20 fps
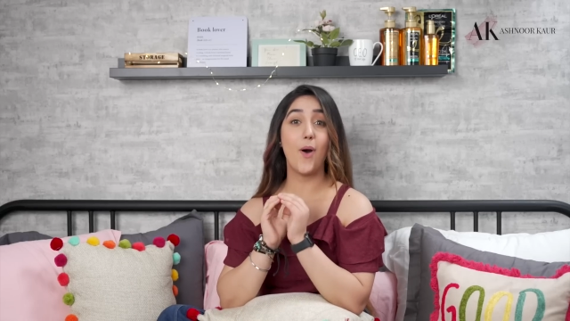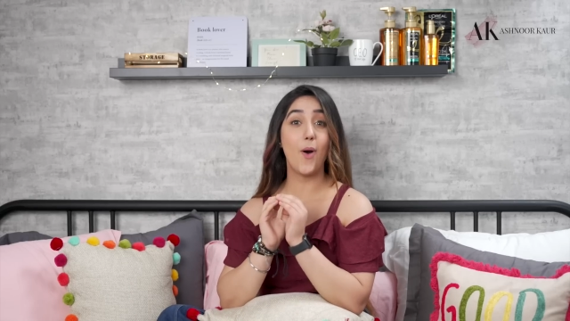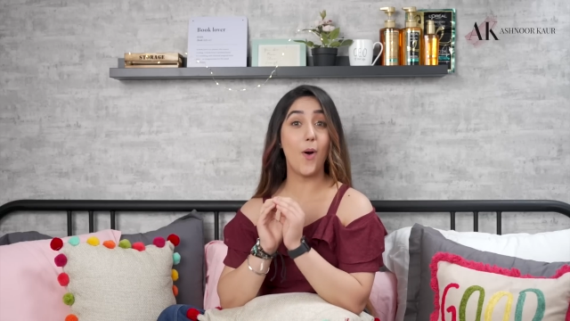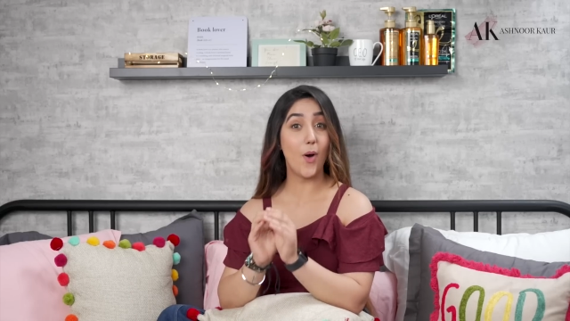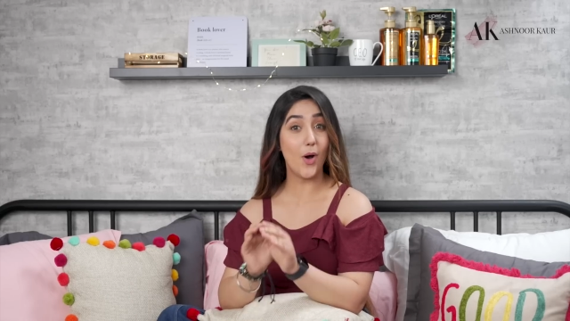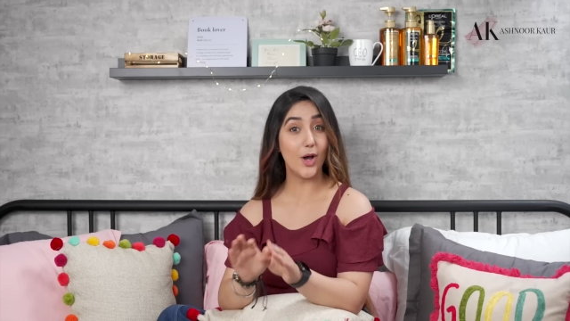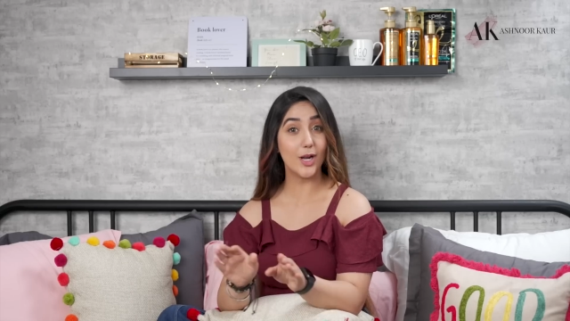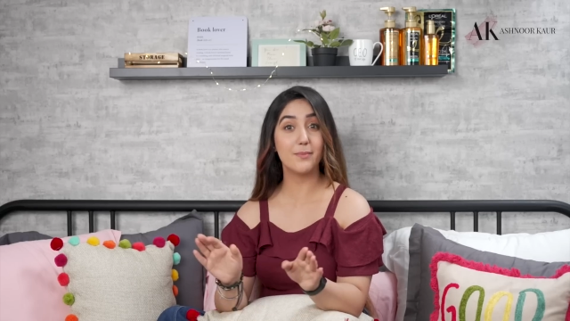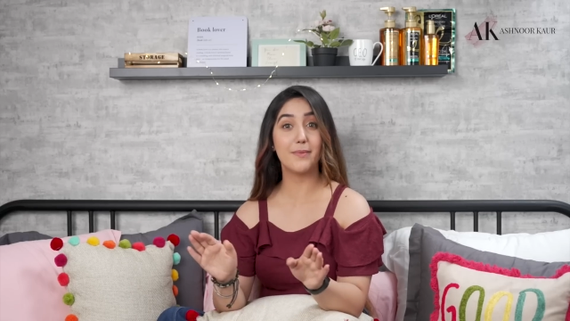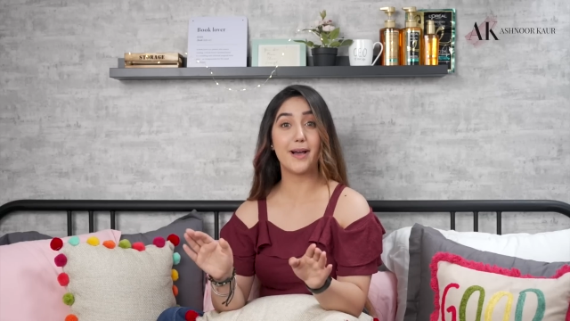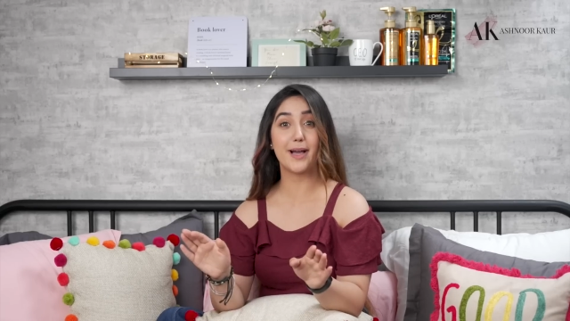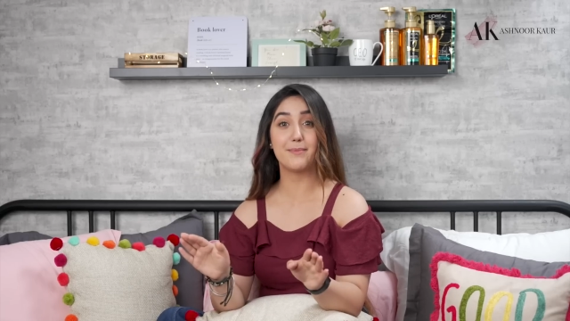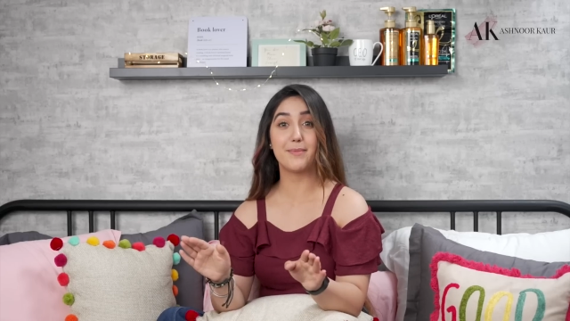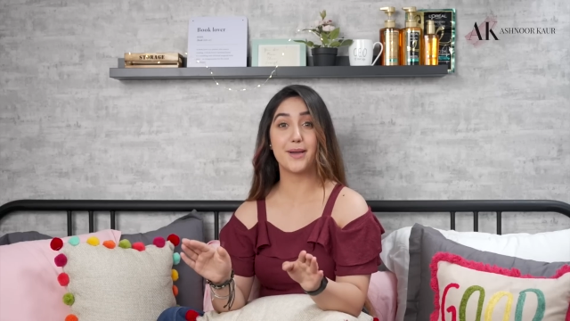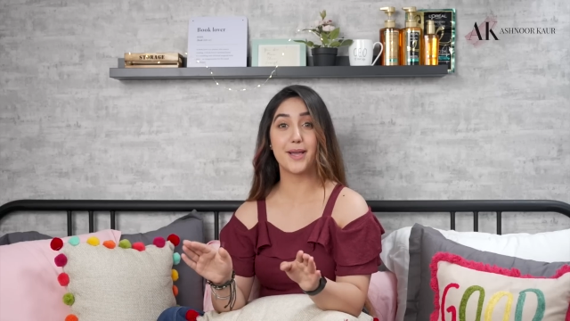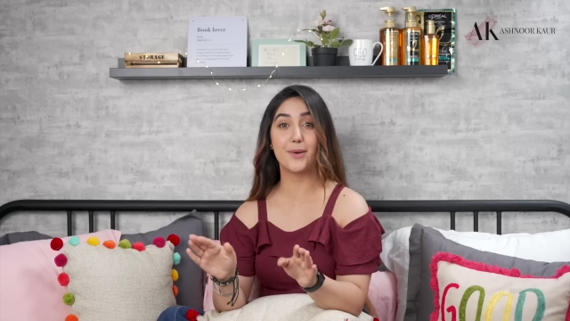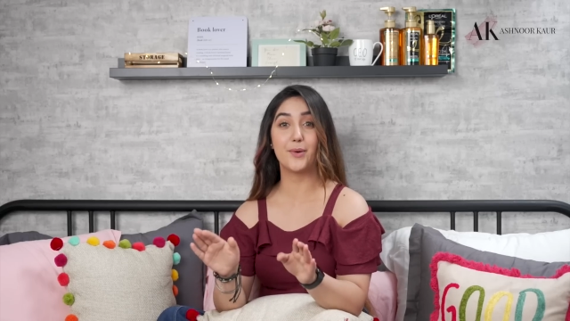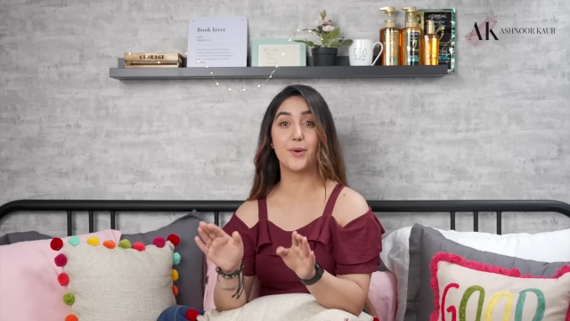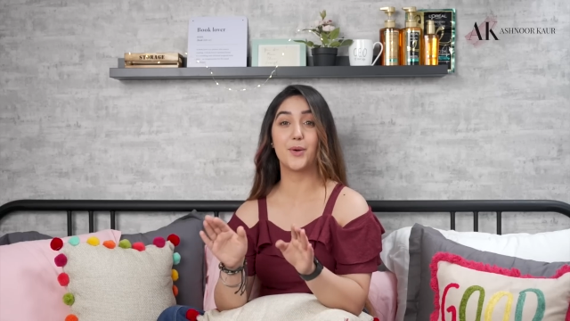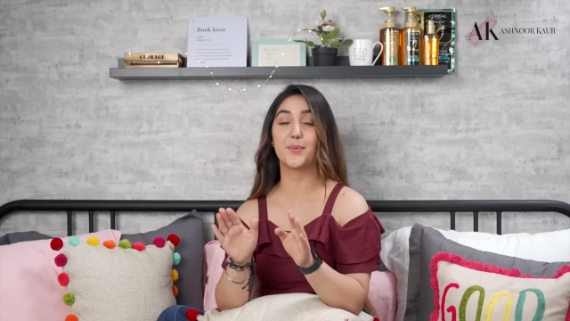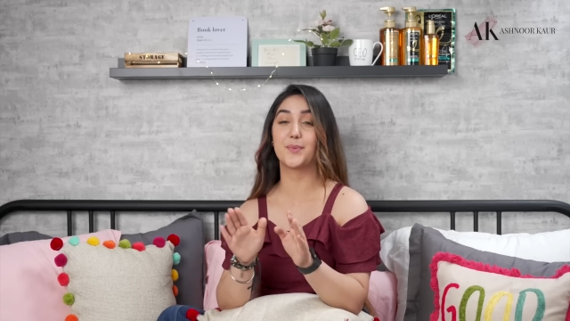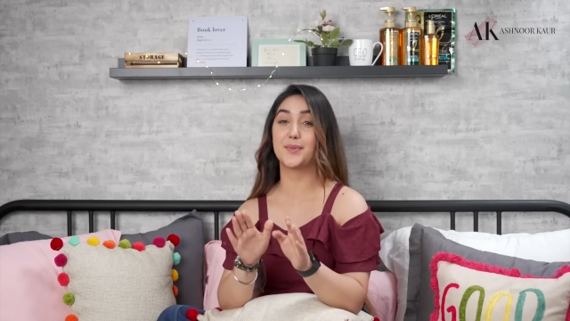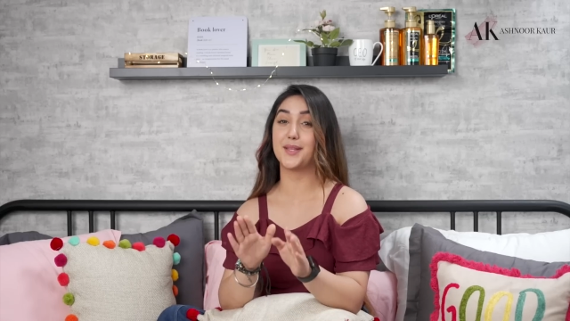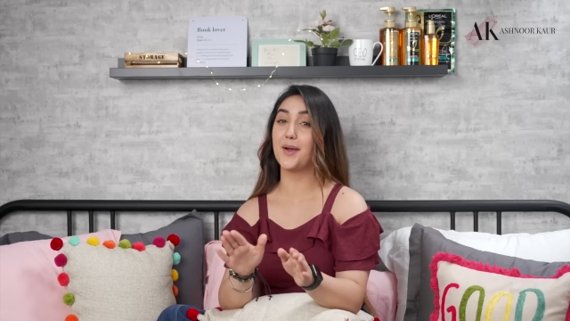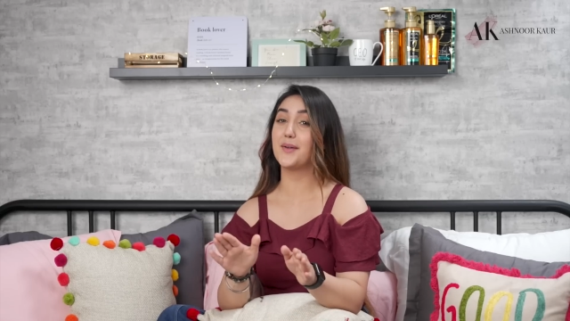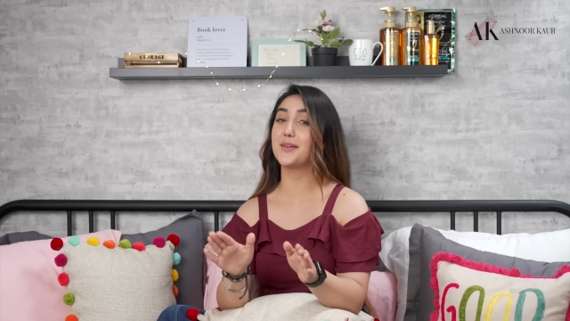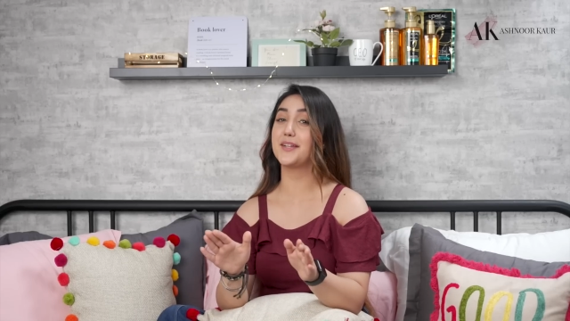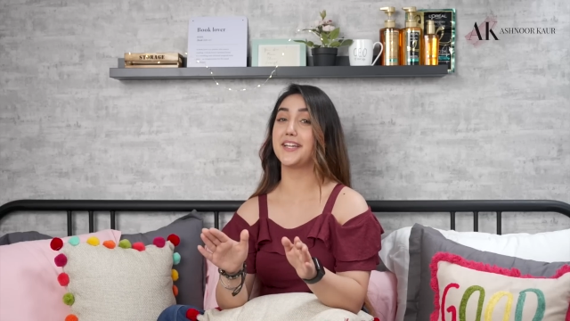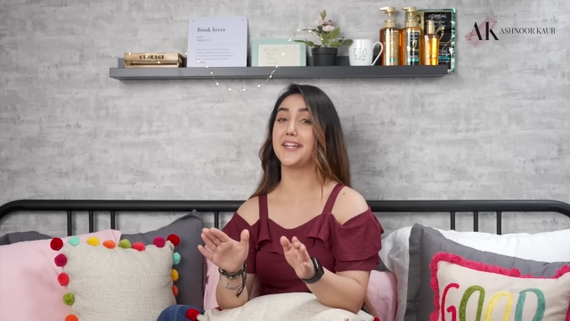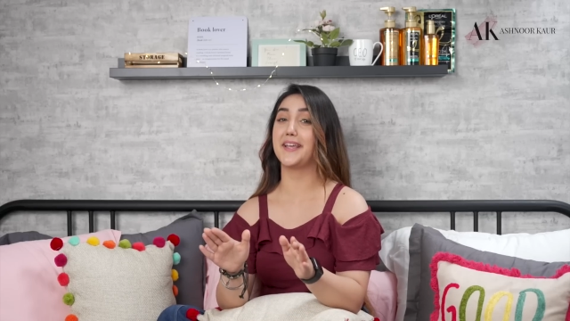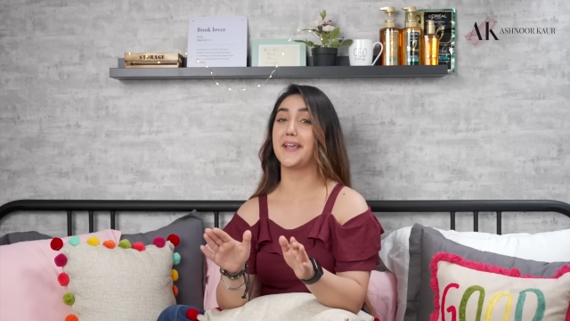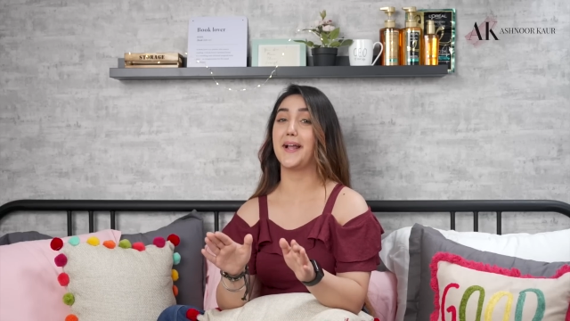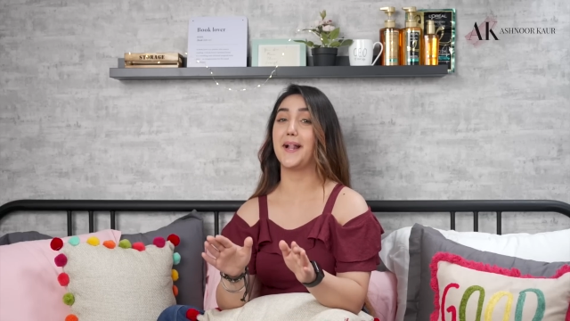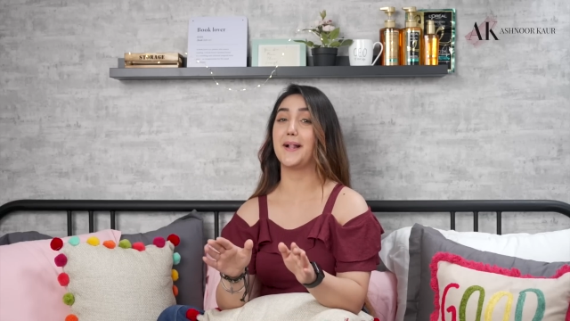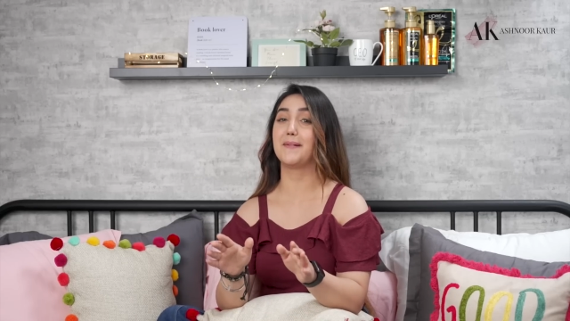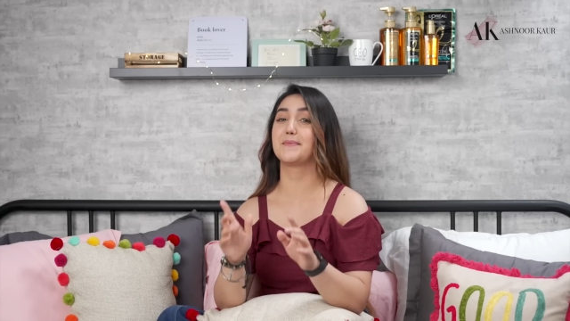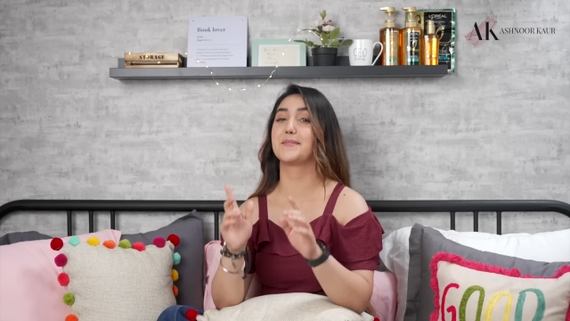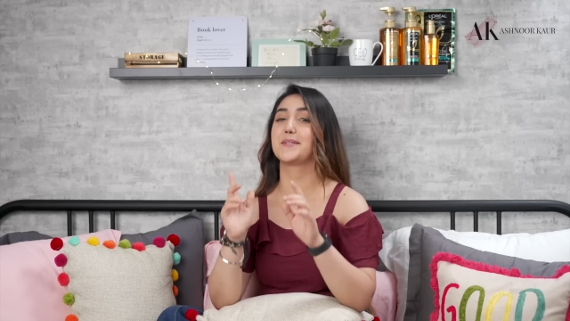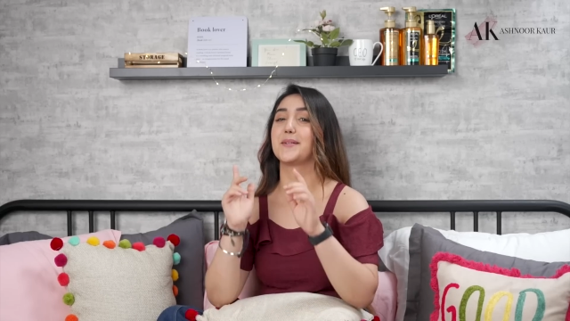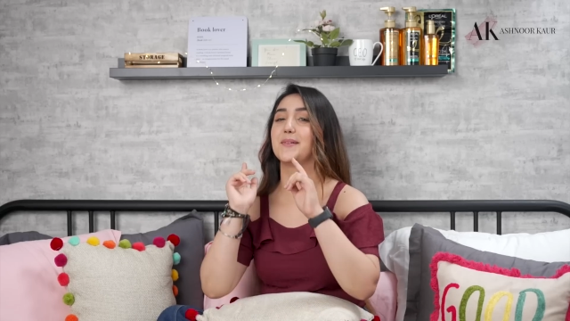all by my own, without any
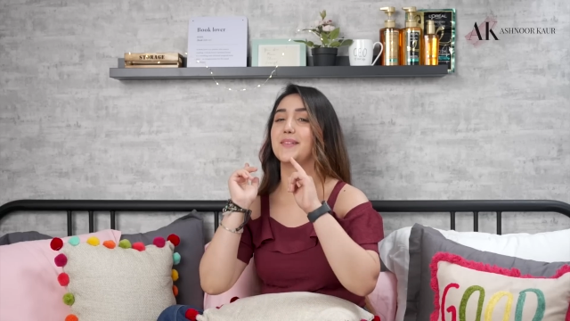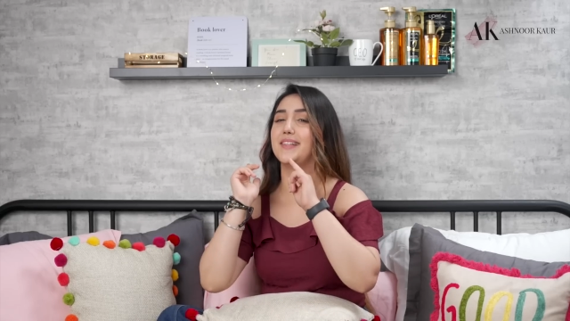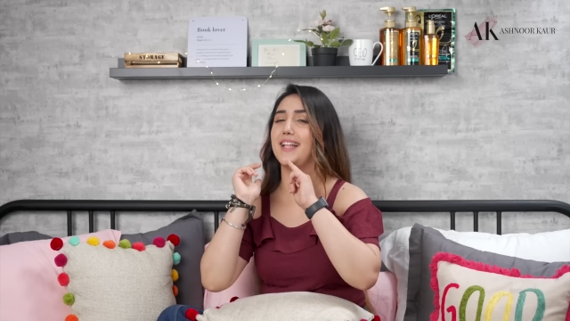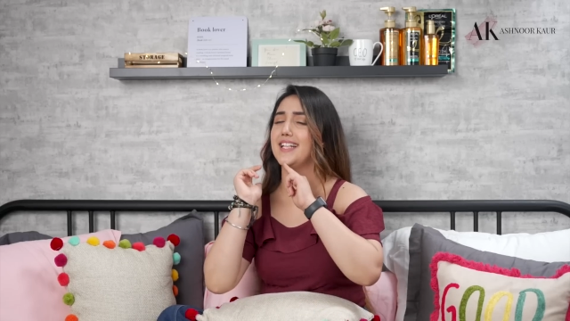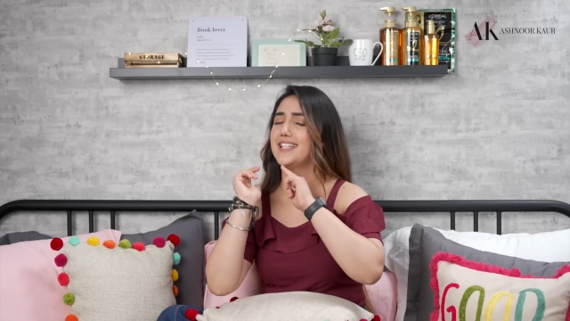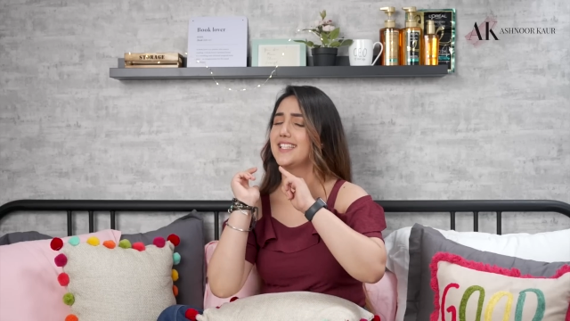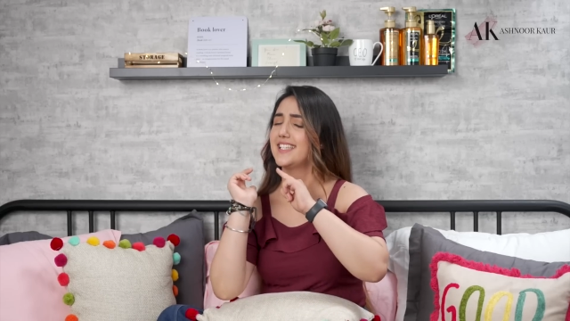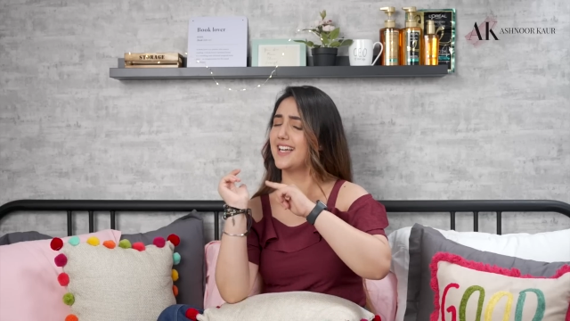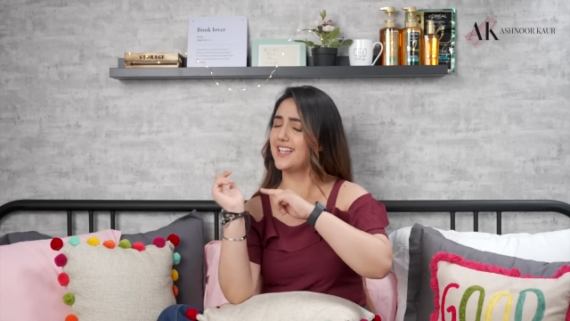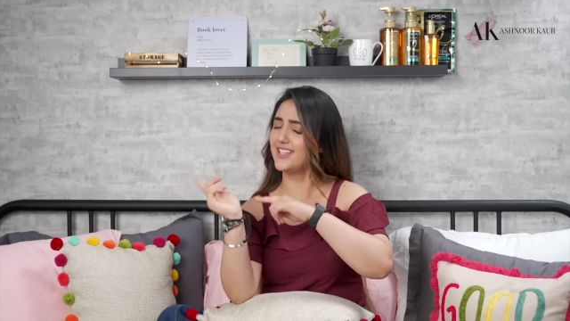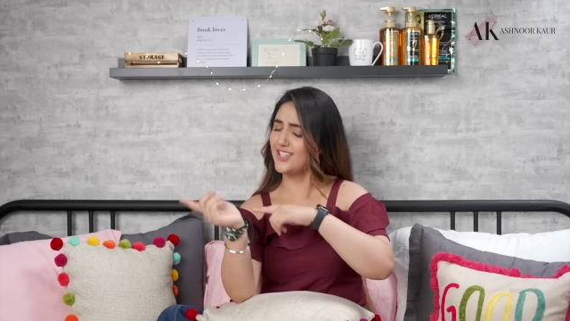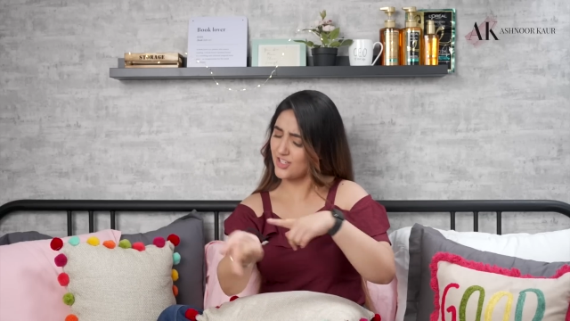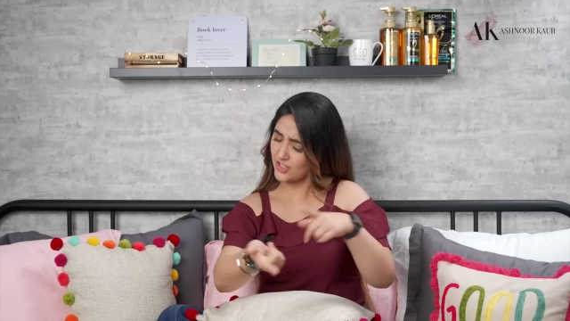help. So let's get